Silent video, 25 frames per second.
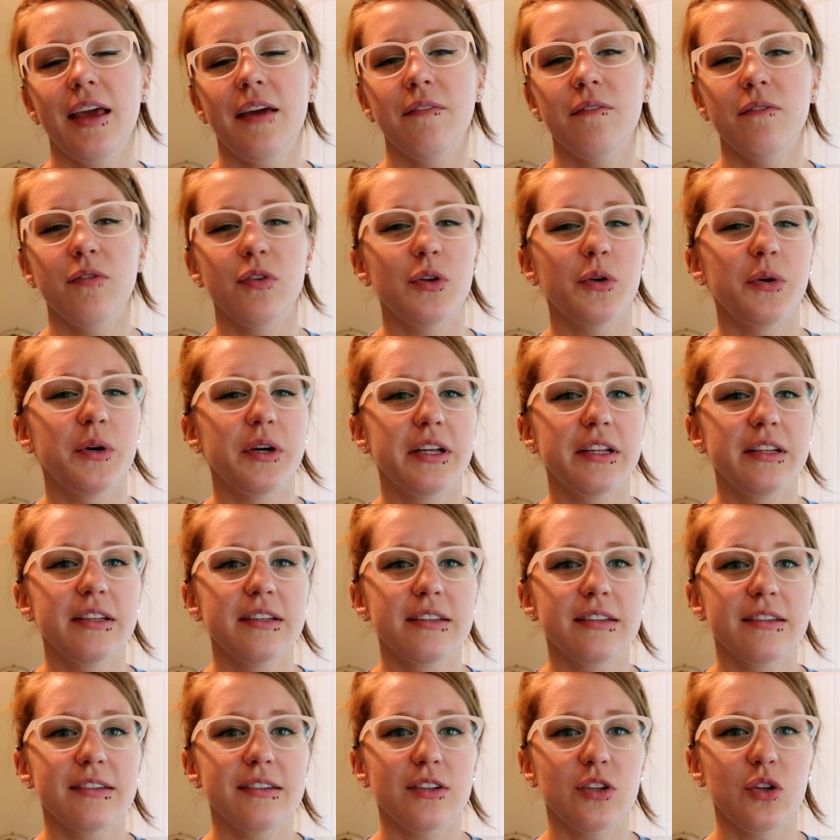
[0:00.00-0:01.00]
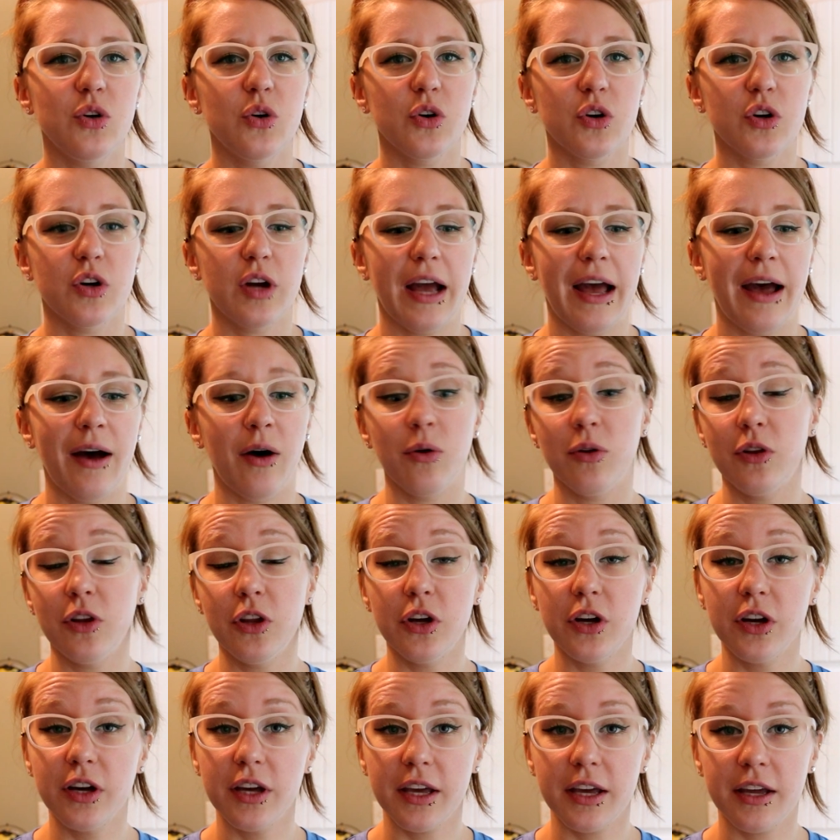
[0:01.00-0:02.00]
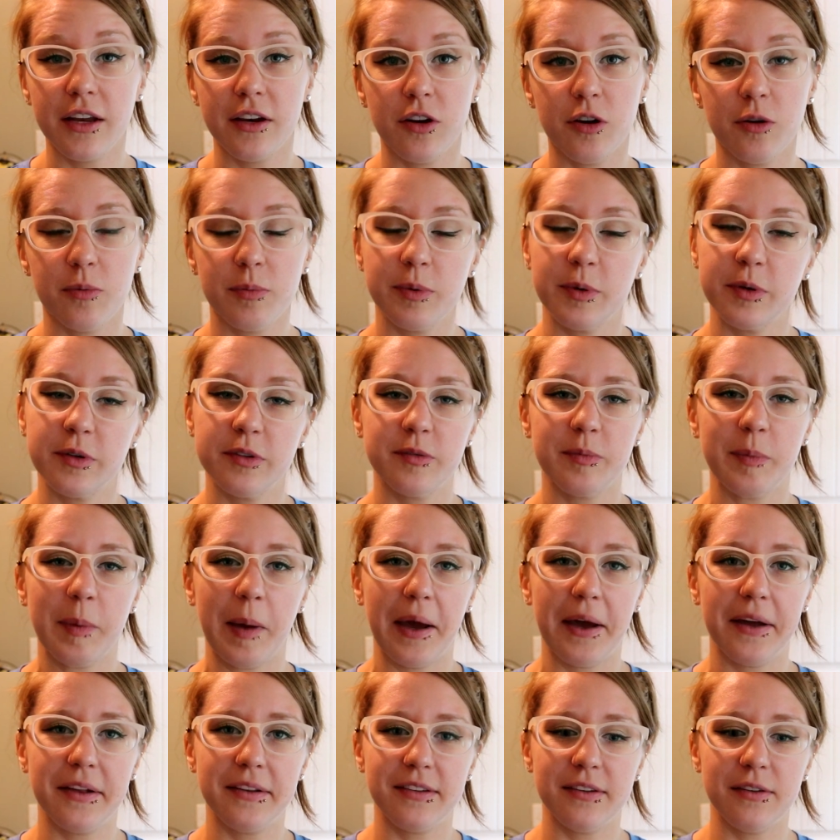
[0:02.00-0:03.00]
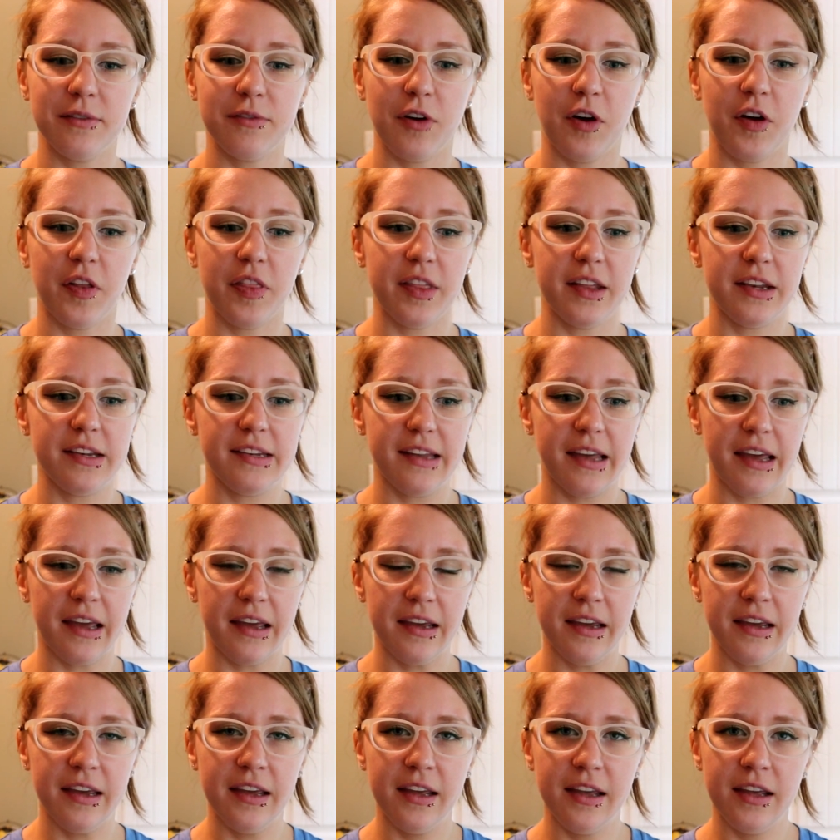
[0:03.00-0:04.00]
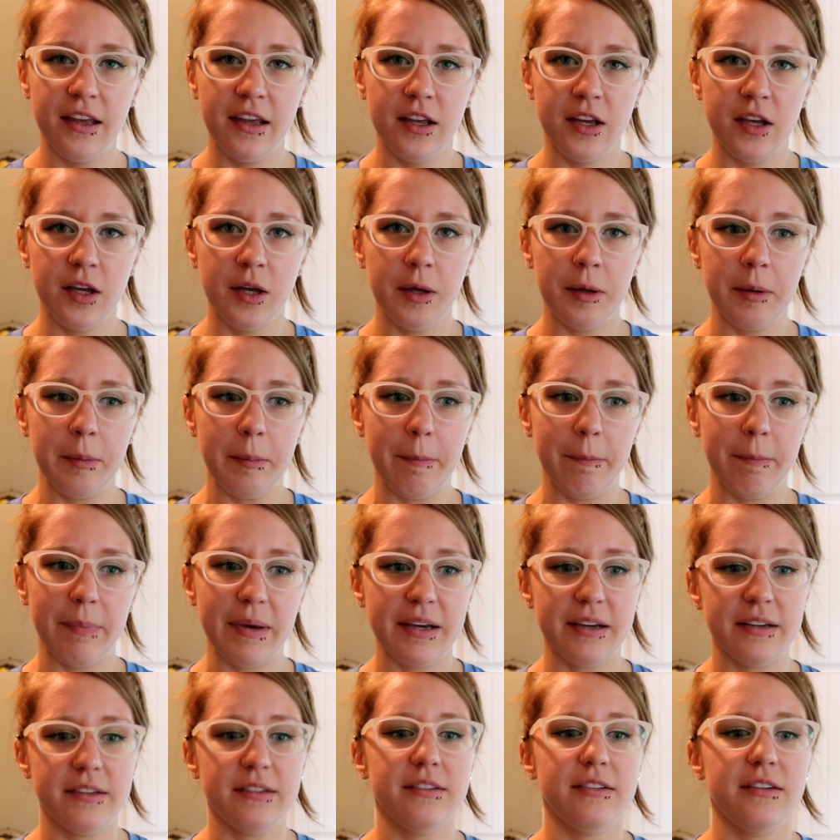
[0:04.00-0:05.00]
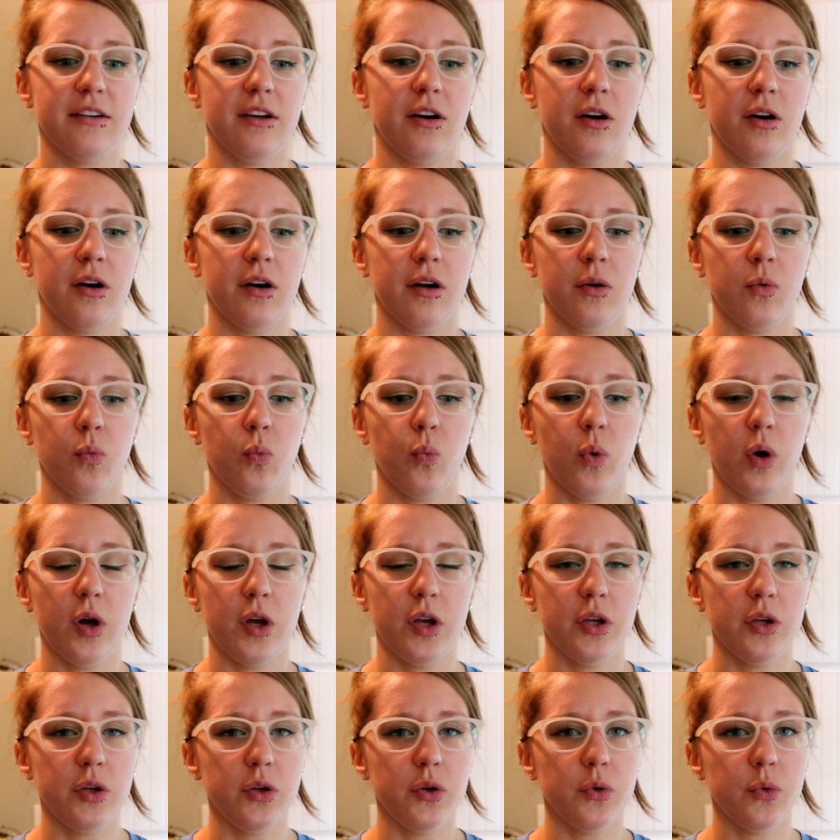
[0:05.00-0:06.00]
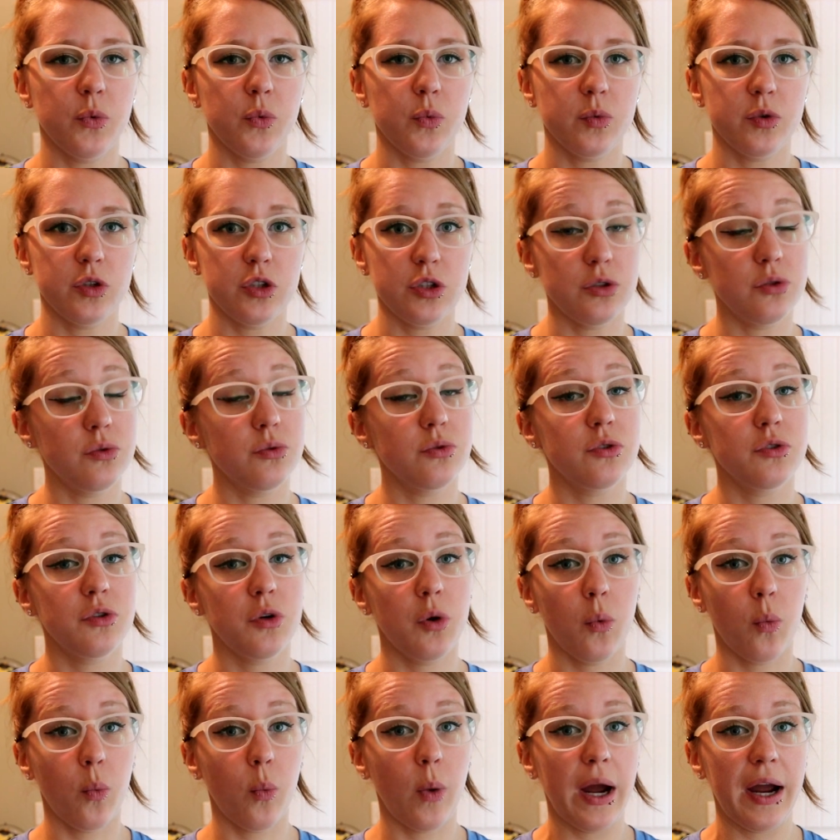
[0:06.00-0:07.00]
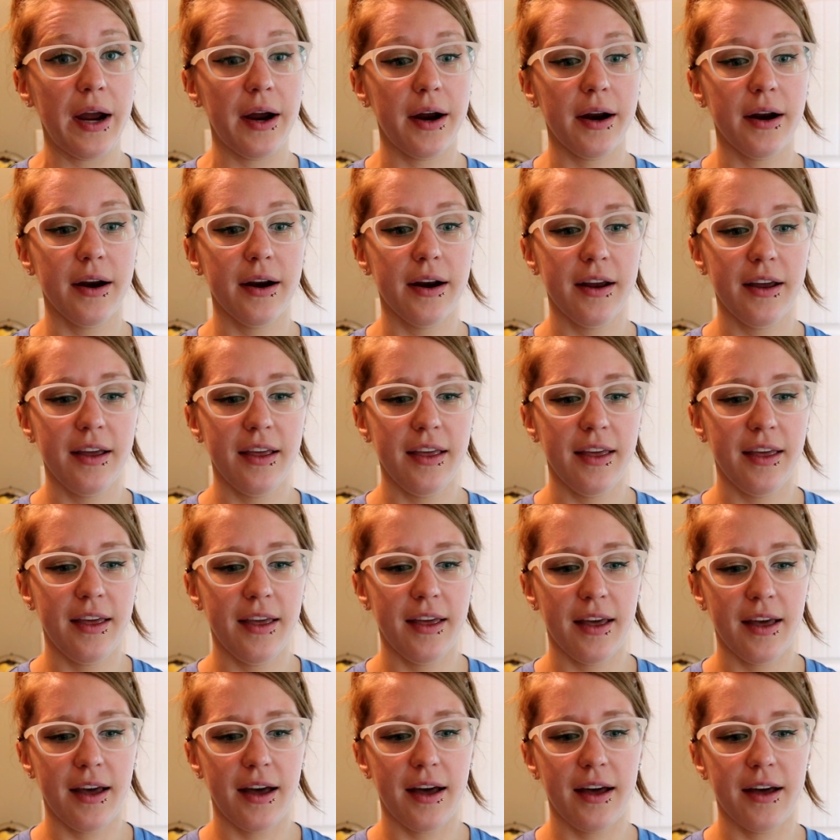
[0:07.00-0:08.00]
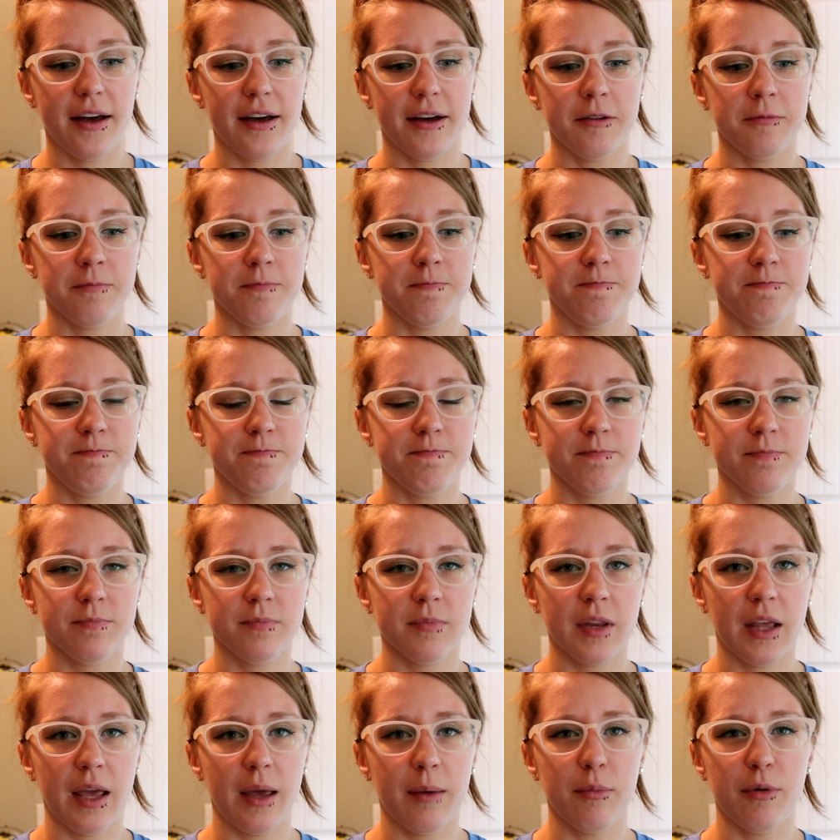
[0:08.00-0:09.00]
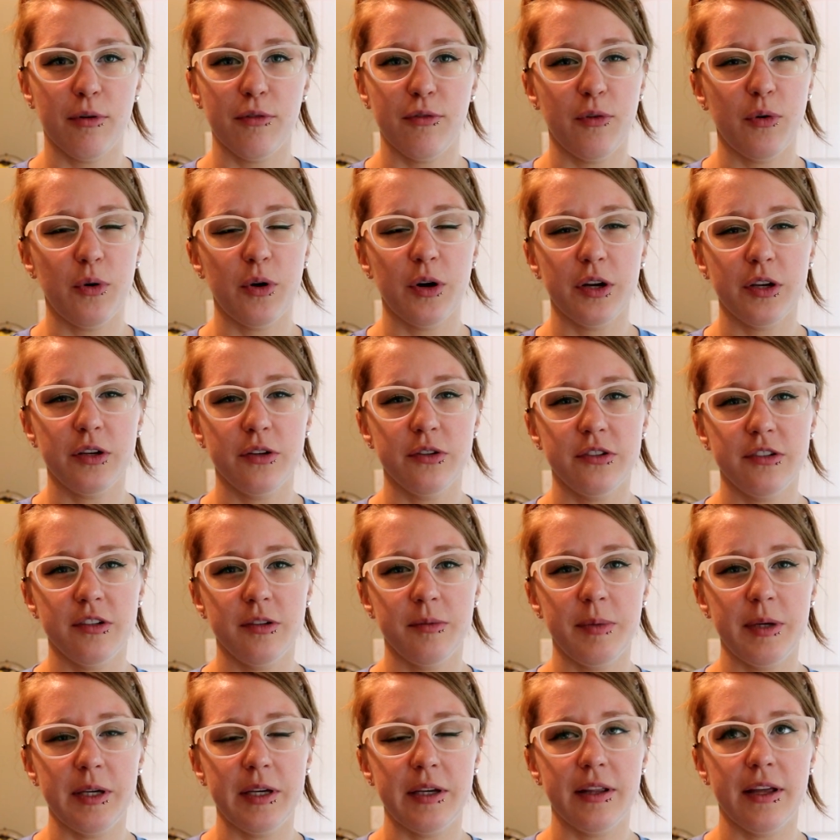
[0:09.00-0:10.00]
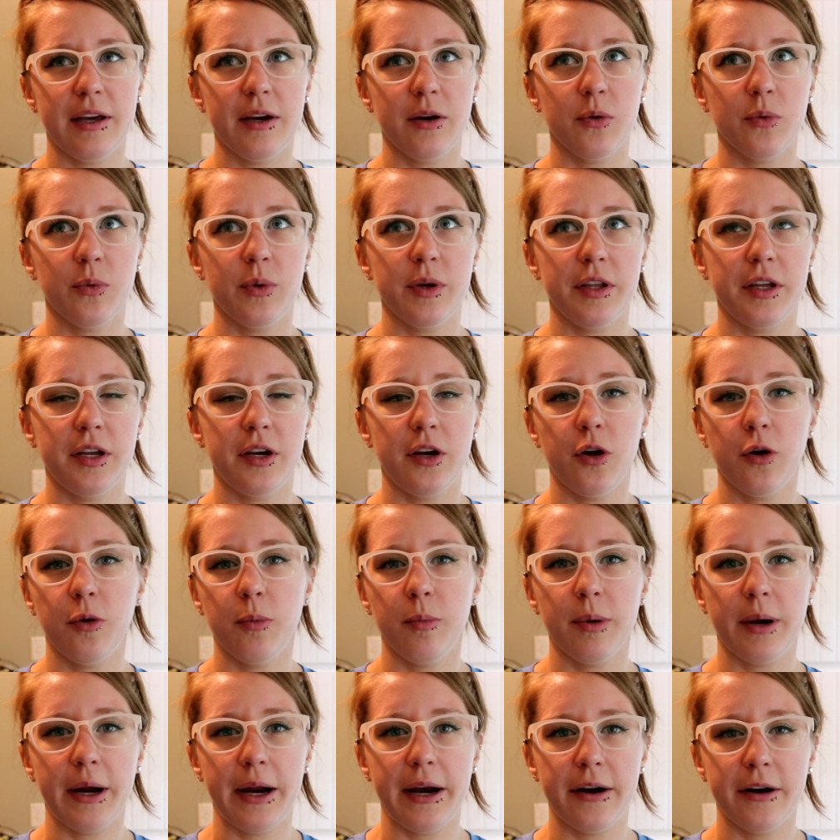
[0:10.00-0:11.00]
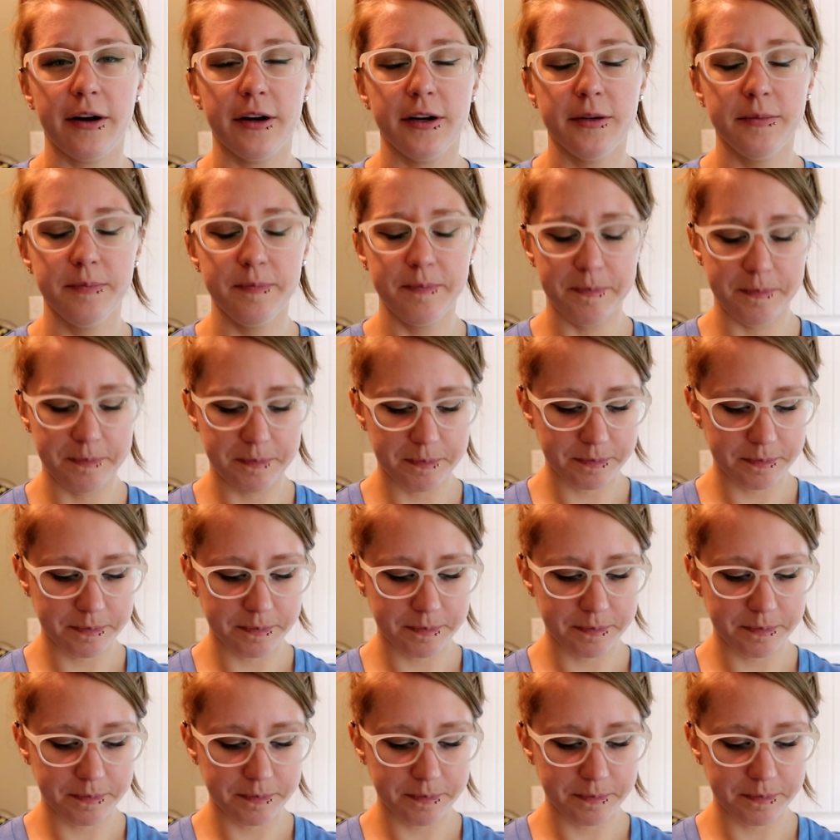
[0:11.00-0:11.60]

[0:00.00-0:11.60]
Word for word: influence your outlook and your perspective on the day based on what you choose to wear. And before, it used to be like a really no-brainer